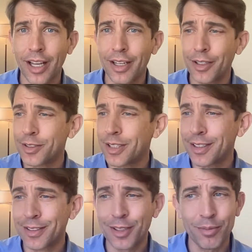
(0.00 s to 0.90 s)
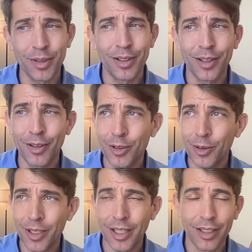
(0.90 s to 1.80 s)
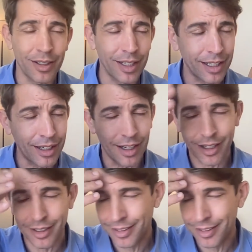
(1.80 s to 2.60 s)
and you're seeing something they're doing, and you're like, oh,